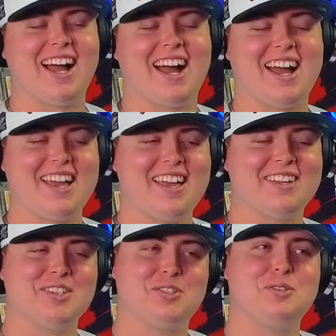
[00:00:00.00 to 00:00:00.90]
I
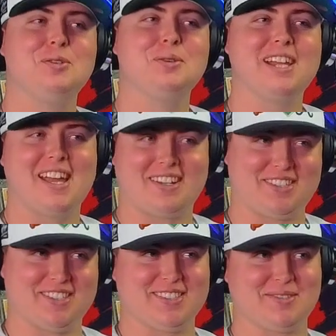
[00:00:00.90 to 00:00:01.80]
had two
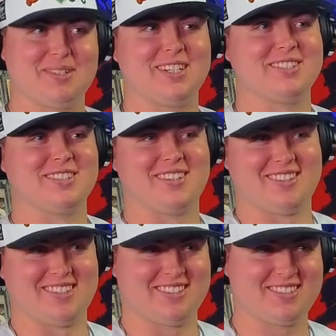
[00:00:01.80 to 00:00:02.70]
reactions when I saw
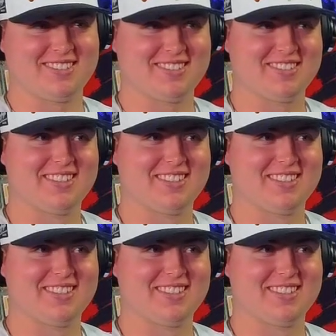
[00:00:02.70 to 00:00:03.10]
this.